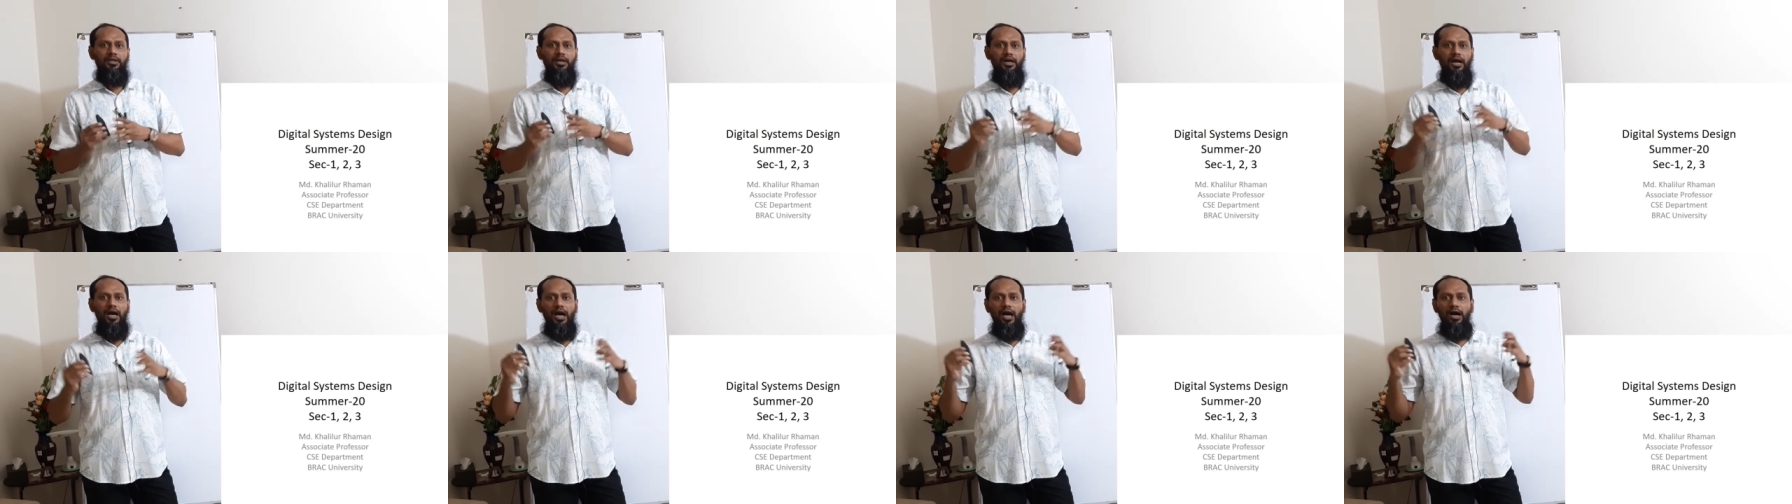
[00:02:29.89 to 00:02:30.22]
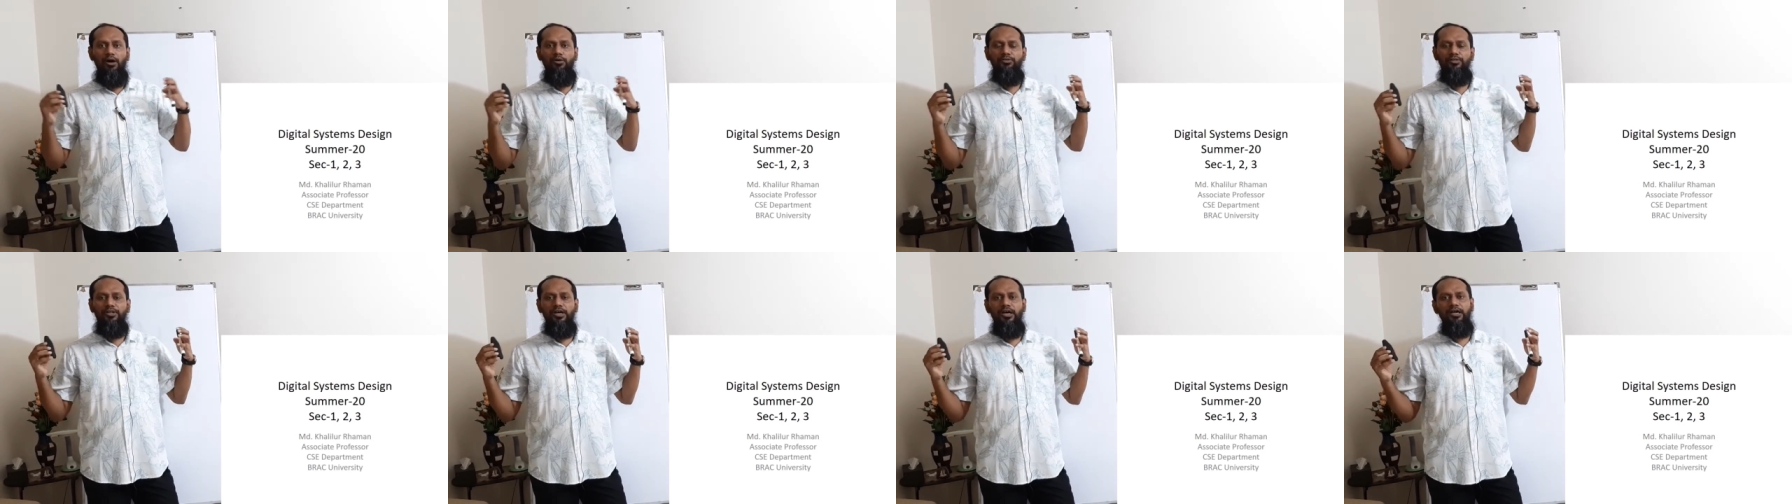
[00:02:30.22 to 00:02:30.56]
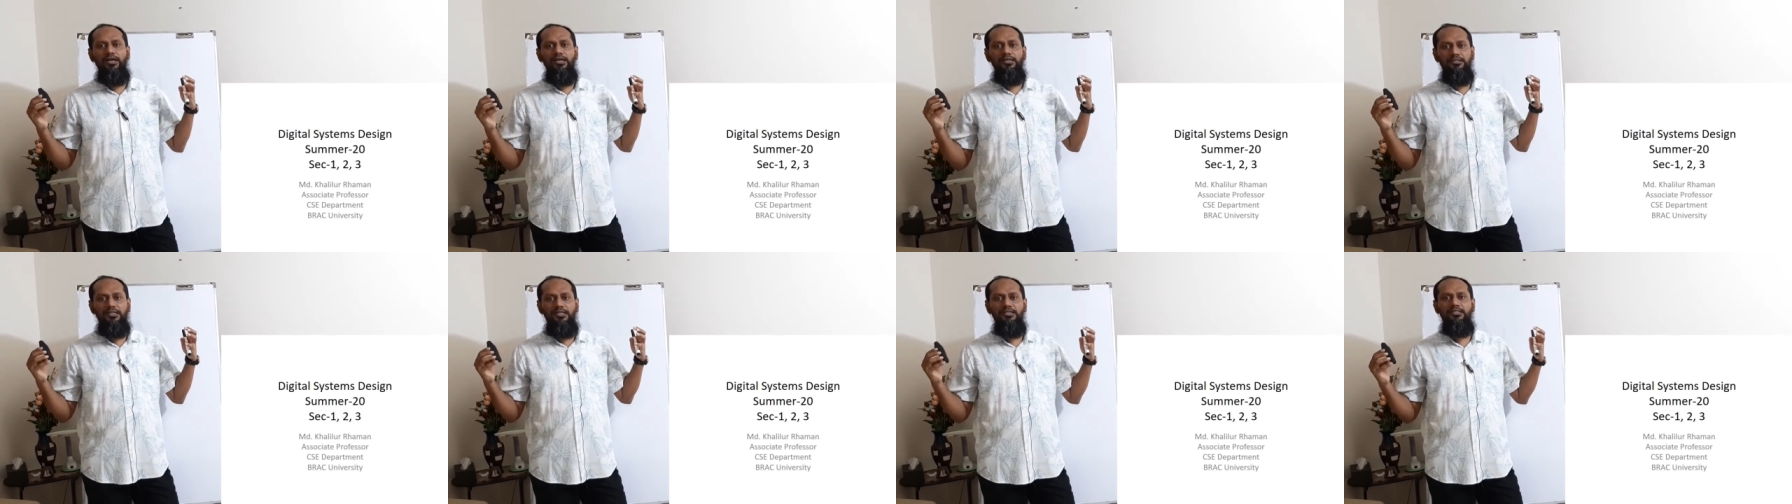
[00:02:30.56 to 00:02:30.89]
how
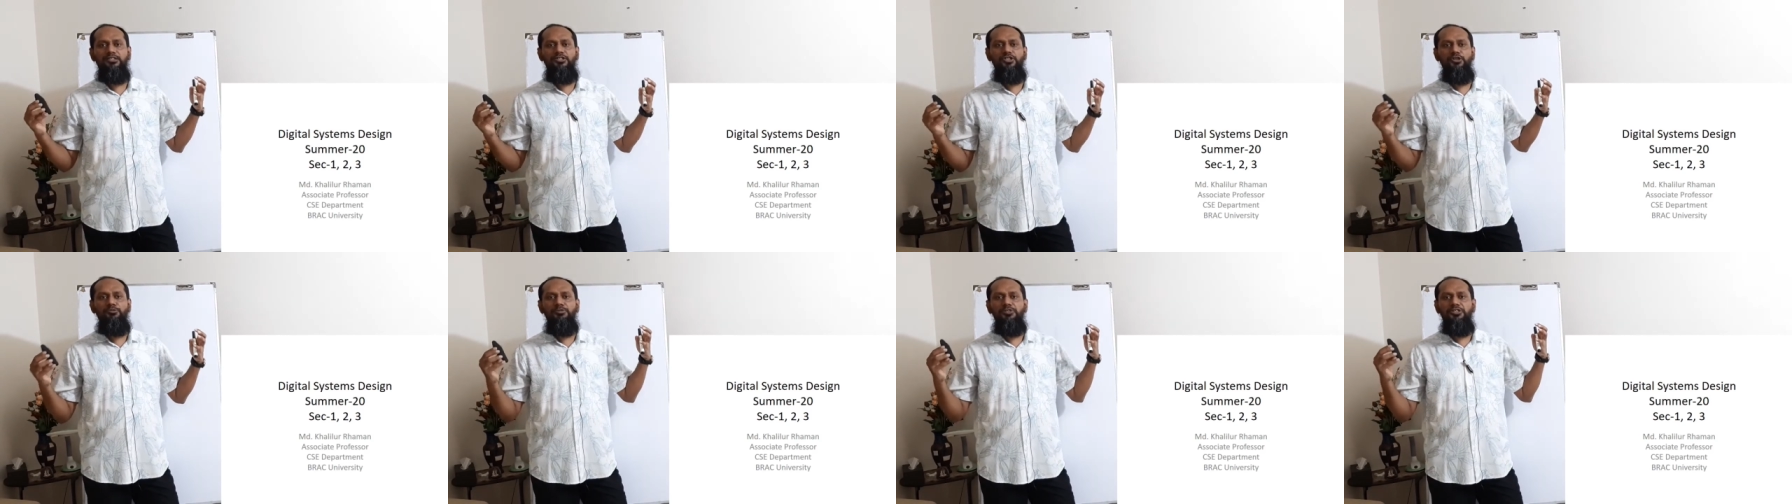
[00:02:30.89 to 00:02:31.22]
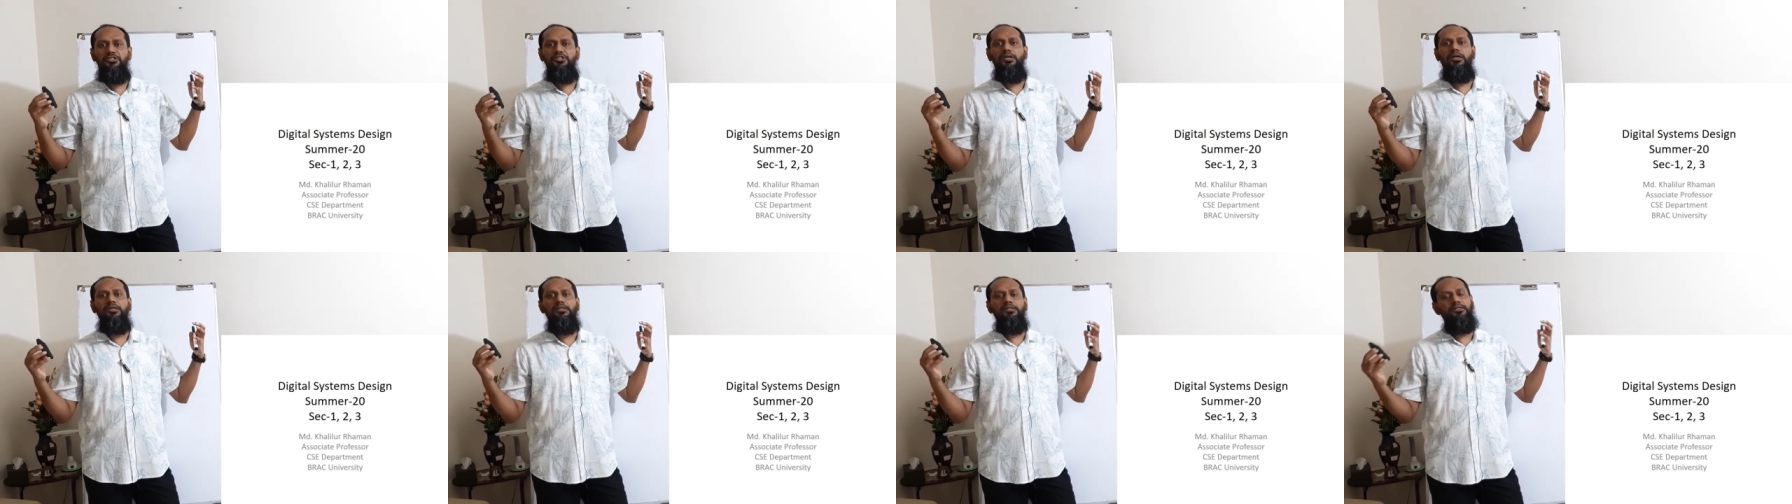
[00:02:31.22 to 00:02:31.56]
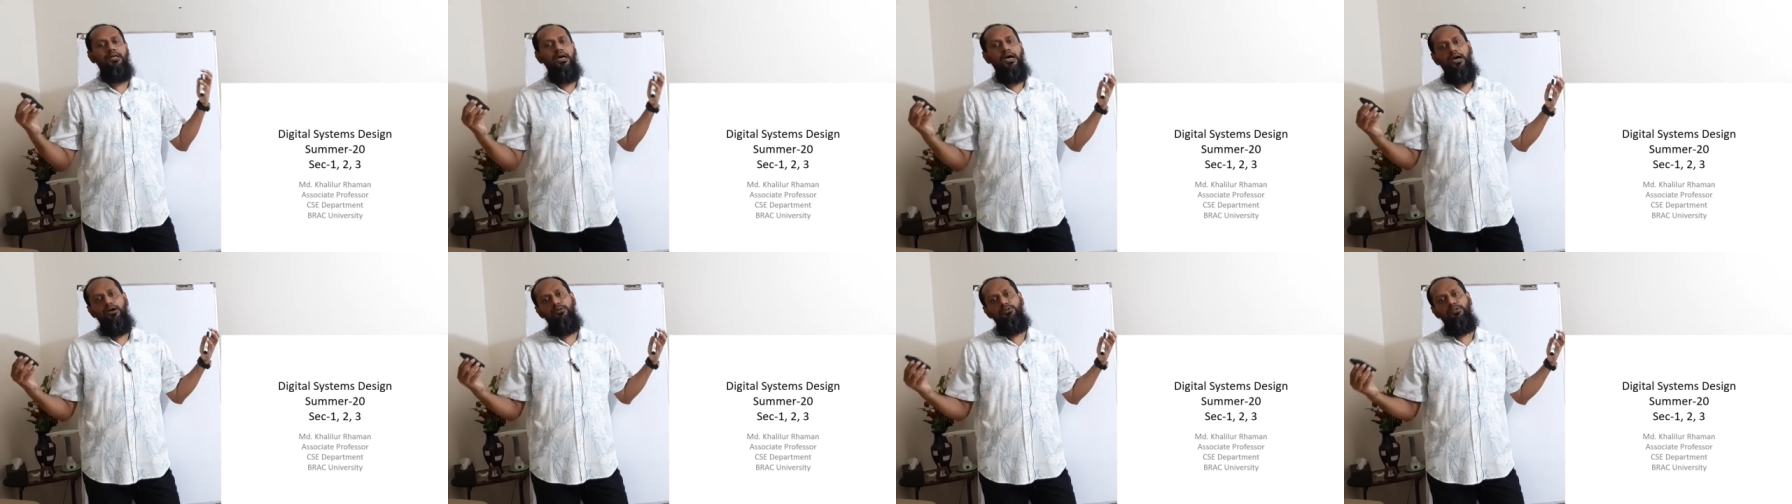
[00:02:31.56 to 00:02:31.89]
the system is,
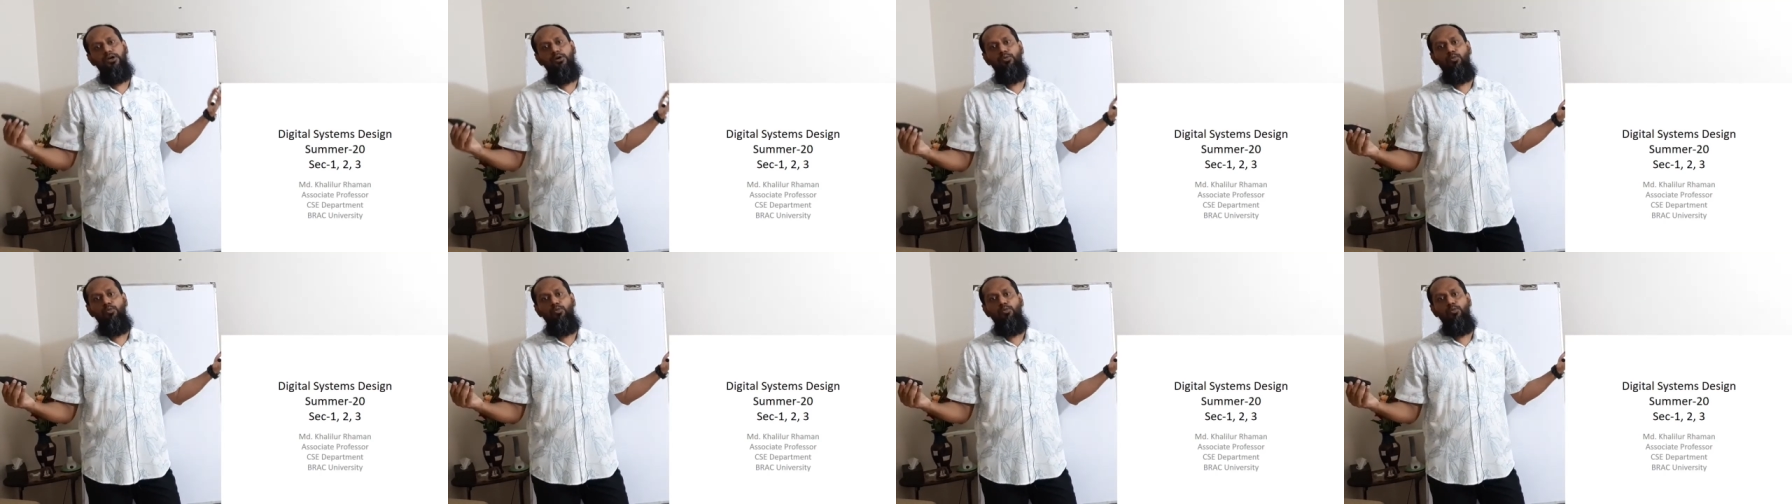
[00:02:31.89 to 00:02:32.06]
how the